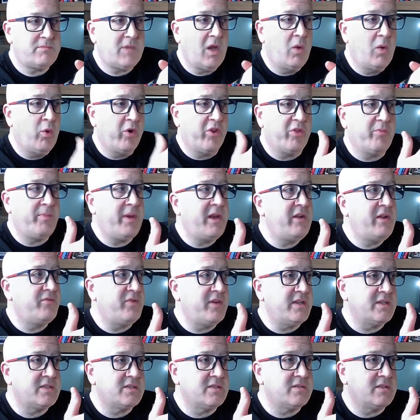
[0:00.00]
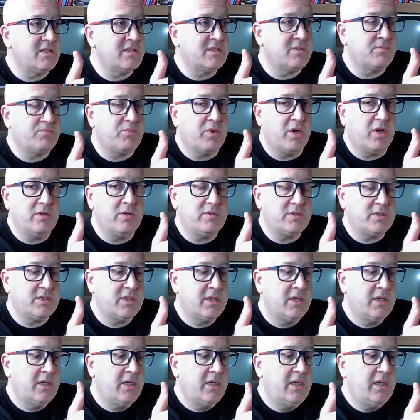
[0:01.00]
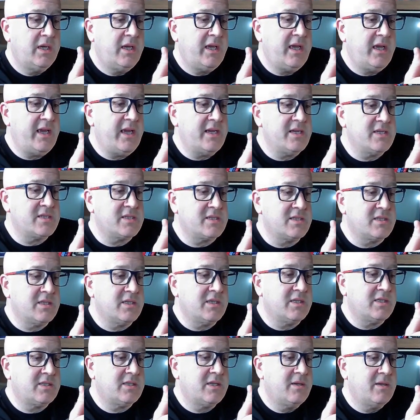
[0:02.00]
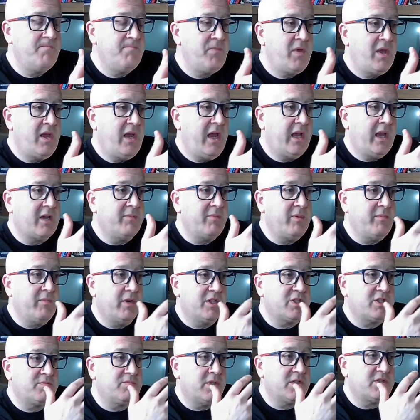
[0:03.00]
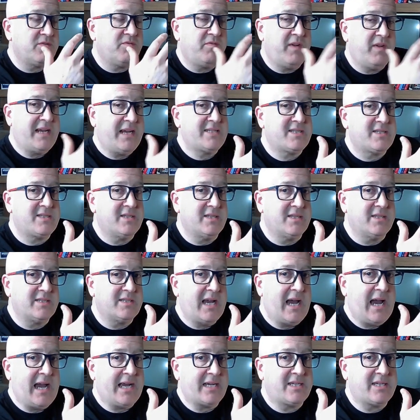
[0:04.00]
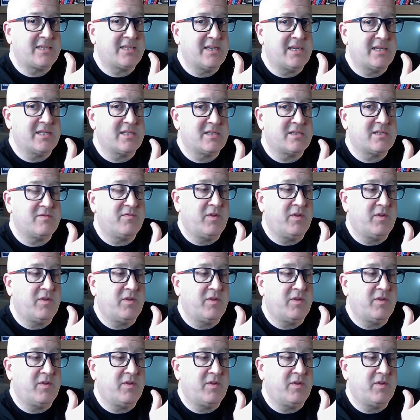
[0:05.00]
One of the benefits of this approach is that it can be much faster to access